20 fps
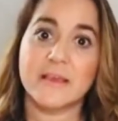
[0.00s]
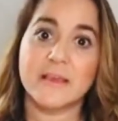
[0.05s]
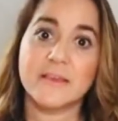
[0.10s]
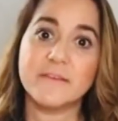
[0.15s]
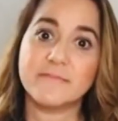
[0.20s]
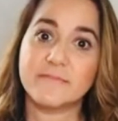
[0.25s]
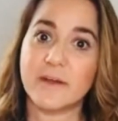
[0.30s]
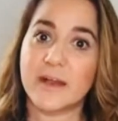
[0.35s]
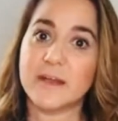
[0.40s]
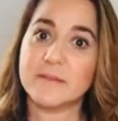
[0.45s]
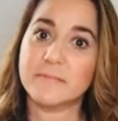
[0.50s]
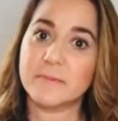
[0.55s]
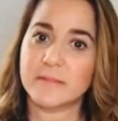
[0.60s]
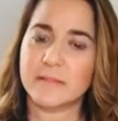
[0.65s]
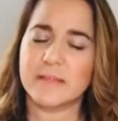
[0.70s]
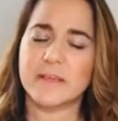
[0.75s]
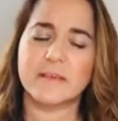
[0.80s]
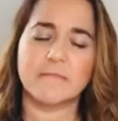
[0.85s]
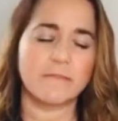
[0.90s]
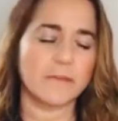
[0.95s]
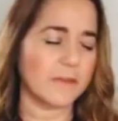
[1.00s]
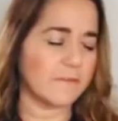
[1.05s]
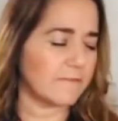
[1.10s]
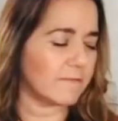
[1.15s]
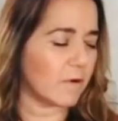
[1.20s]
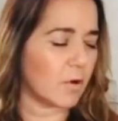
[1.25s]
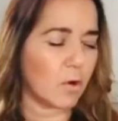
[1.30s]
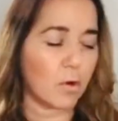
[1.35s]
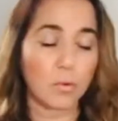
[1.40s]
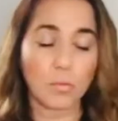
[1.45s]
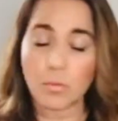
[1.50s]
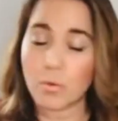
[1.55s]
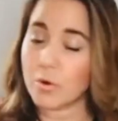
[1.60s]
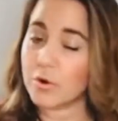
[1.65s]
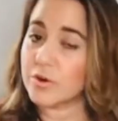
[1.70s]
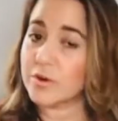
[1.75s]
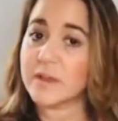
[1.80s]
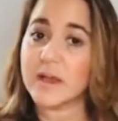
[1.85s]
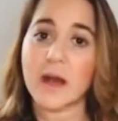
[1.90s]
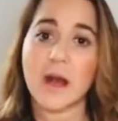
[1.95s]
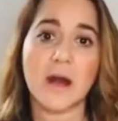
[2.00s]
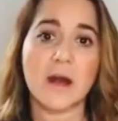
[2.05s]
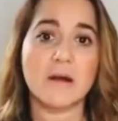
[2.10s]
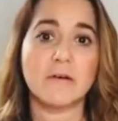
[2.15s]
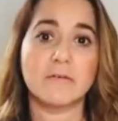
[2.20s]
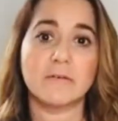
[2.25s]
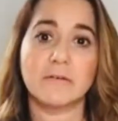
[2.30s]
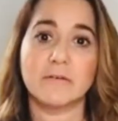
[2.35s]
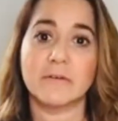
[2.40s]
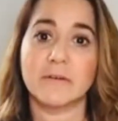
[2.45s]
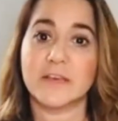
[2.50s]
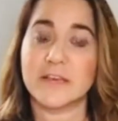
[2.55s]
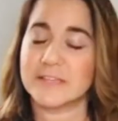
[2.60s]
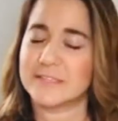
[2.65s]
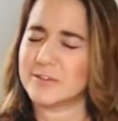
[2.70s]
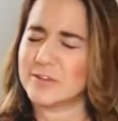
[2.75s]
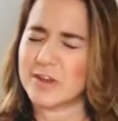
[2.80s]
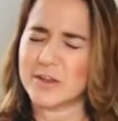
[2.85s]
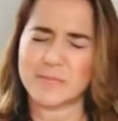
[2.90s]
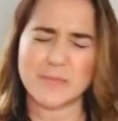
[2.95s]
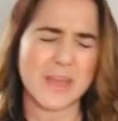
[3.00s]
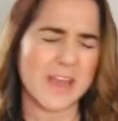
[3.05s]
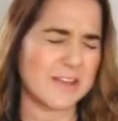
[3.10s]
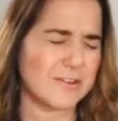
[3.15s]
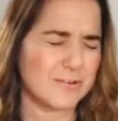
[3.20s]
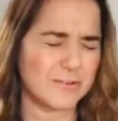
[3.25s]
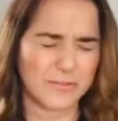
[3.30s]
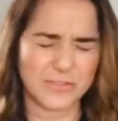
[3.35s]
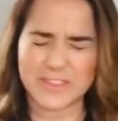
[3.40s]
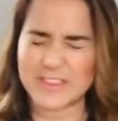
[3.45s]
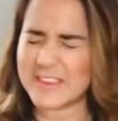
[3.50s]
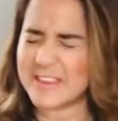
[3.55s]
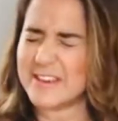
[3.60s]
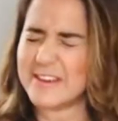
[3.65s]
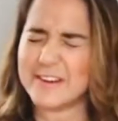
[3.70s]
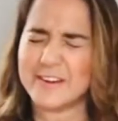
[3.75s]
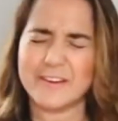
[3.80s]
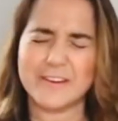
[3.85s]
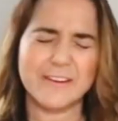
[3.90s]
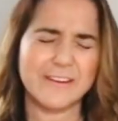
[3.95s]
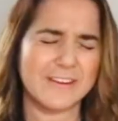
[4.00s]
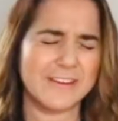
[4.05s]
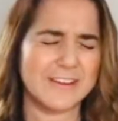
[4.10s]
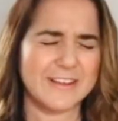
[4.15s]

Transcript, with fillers: if i believe if all work out it's gonna be a good year